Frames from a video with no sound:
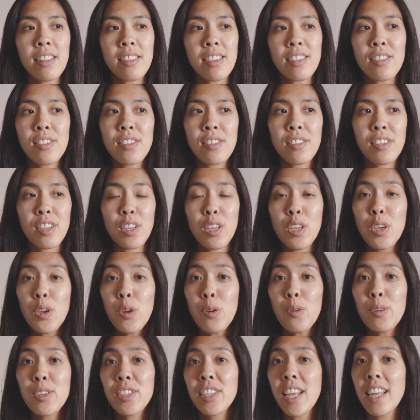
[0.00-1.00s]
this
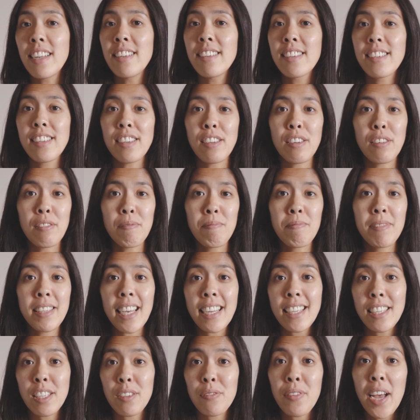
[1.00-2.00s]
huge sense of
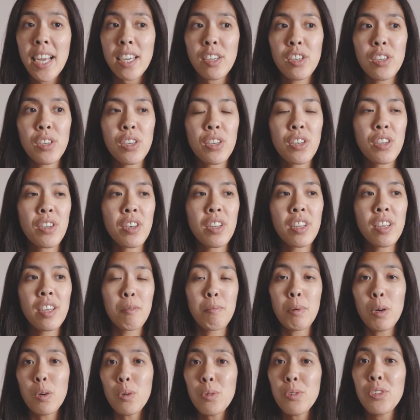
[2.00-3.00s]
satisfaction
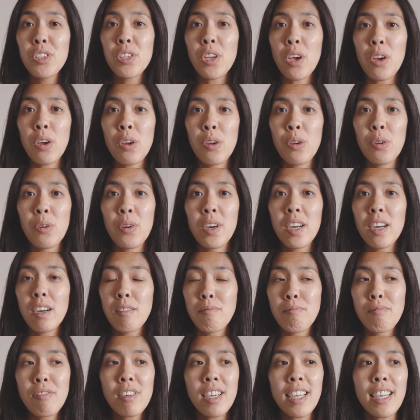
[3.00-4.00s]
but also a
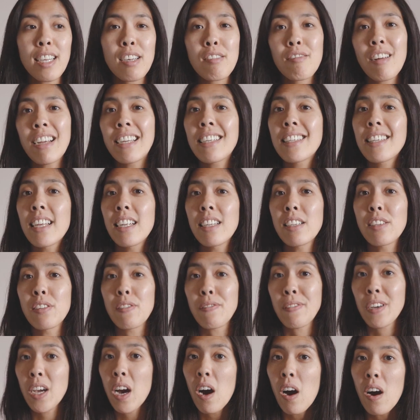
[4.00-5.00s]
really great sense
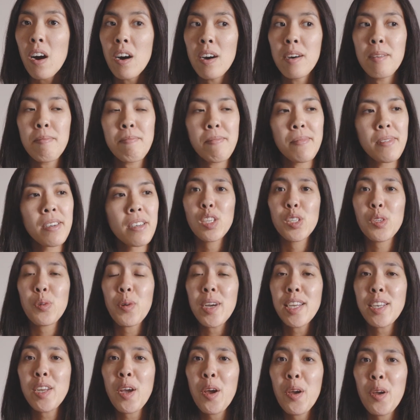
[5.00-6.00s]
of calm. So
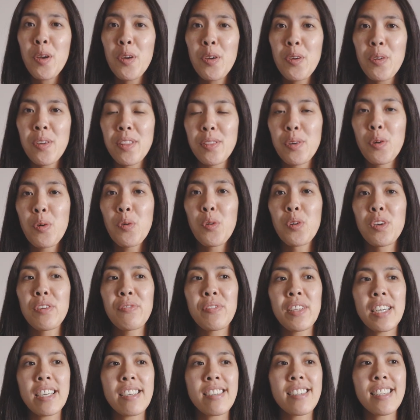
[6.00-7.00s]
I know that all all
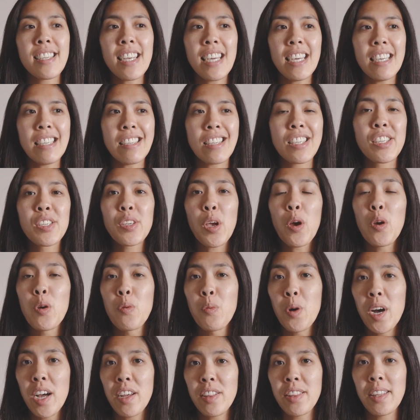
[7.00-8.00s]
of this is so
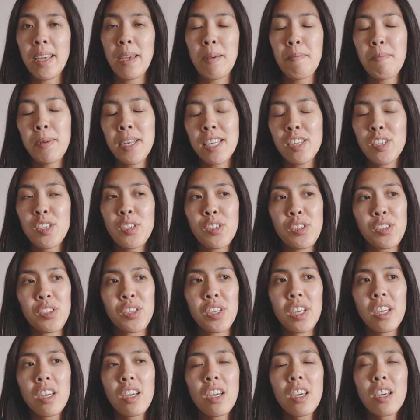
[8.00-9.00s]
worth it, but it's
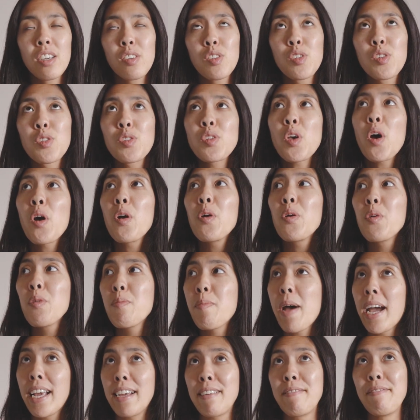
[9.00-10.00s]
just so
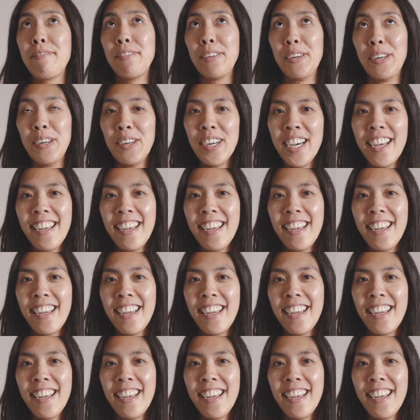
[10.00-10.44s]
painful.